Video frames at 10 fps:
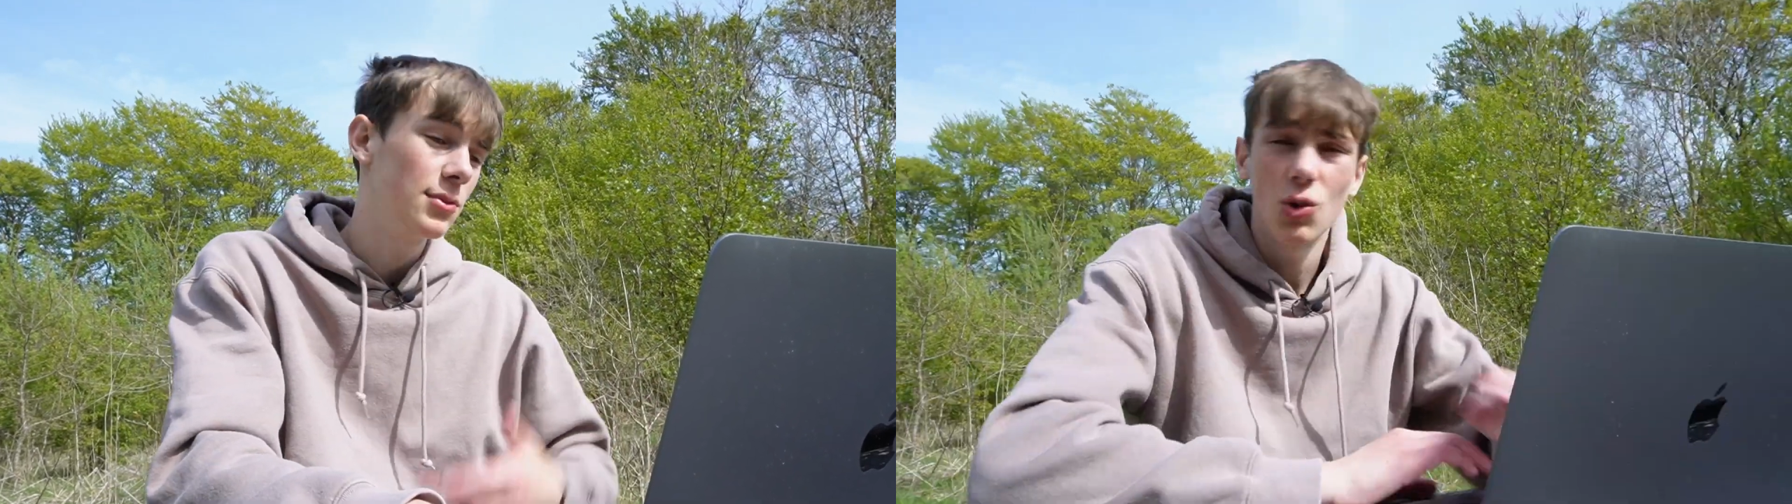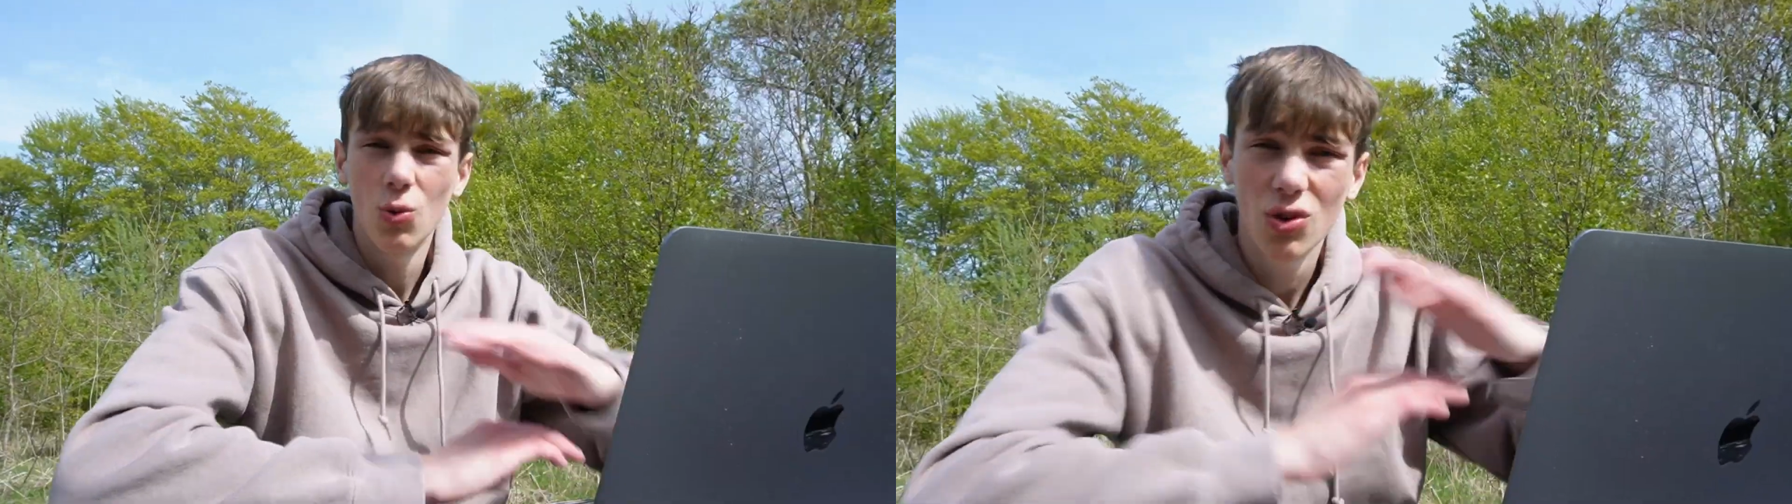
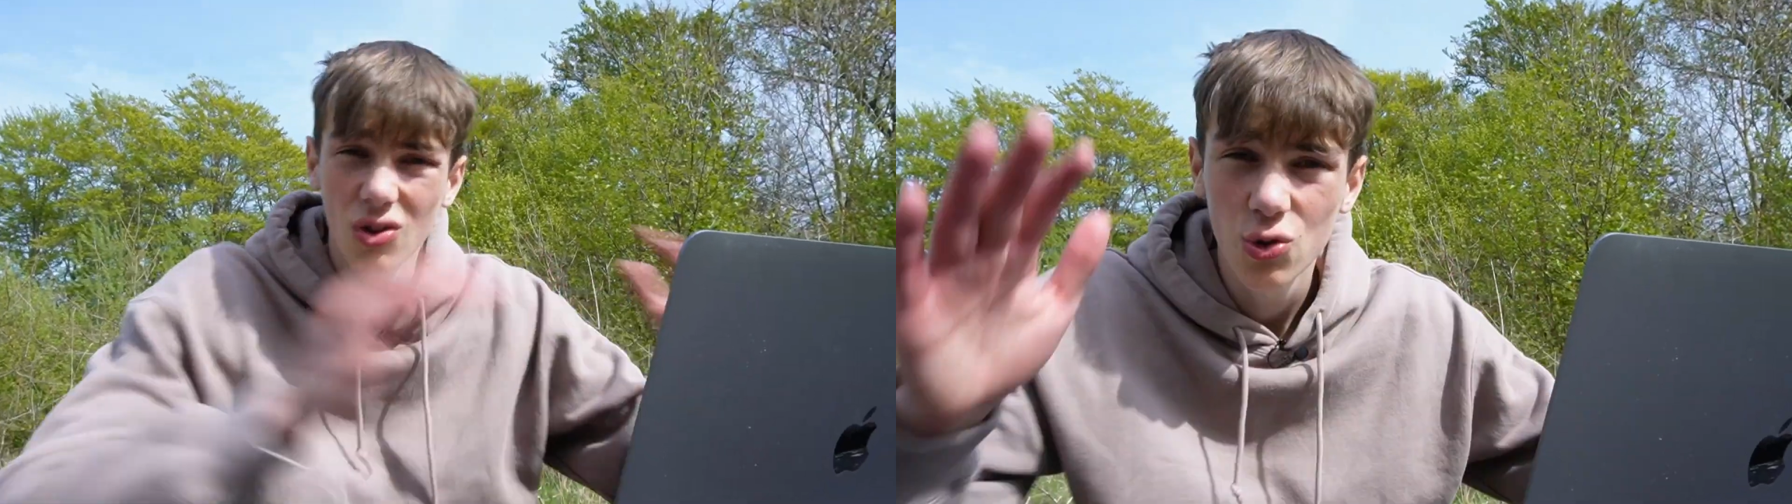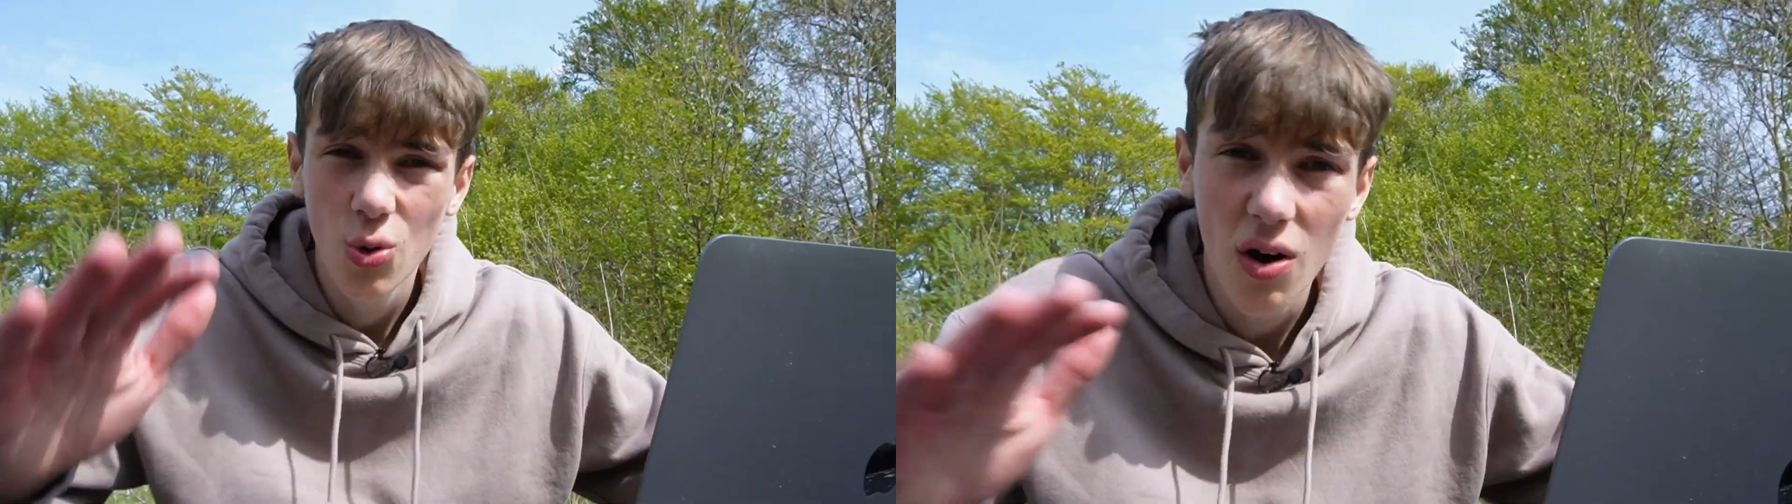So
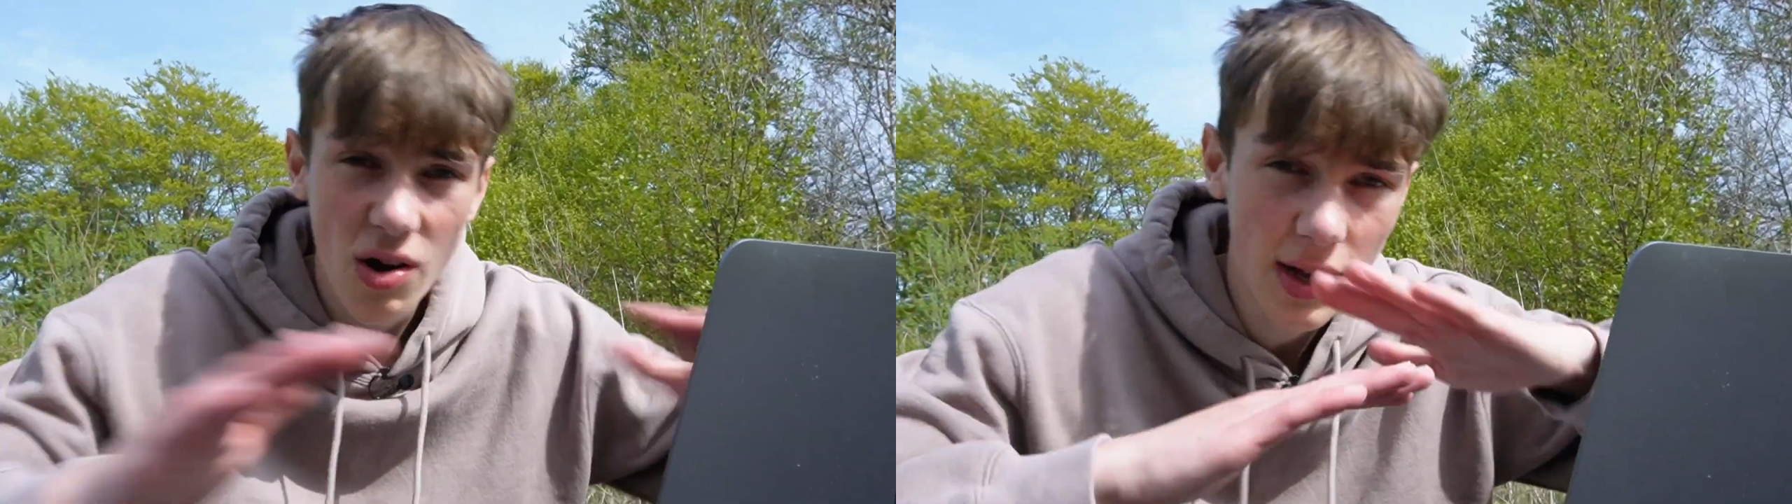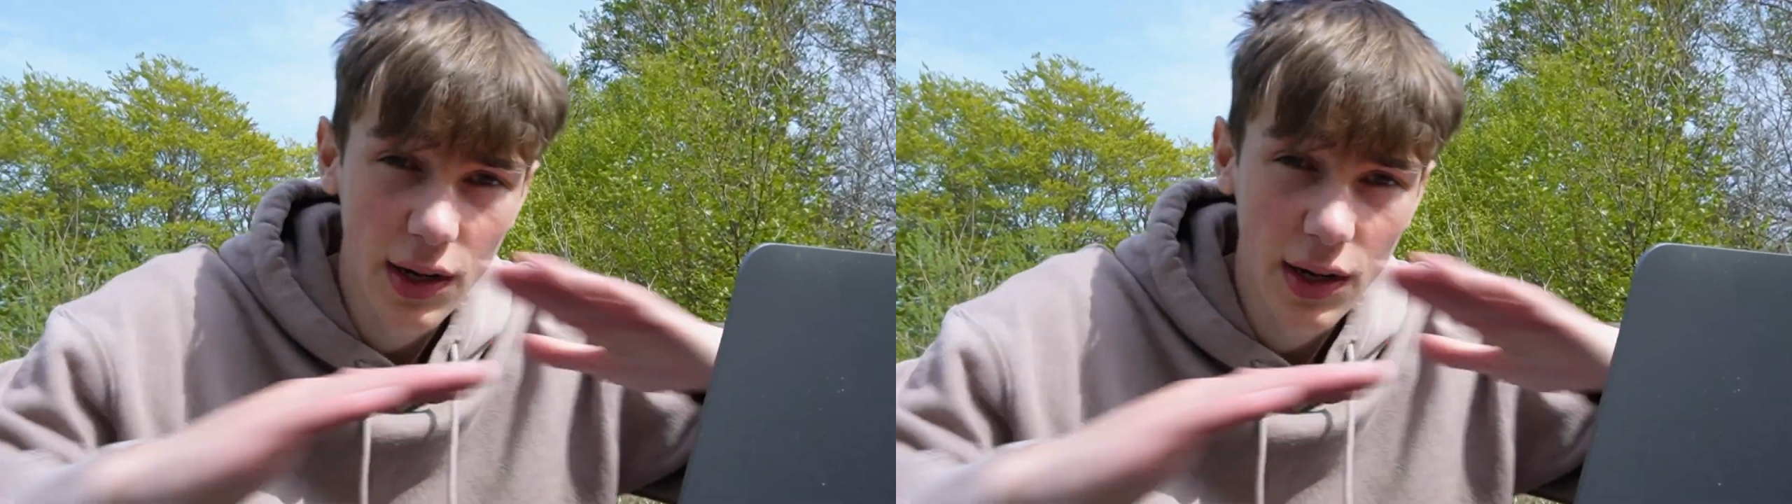not too hard at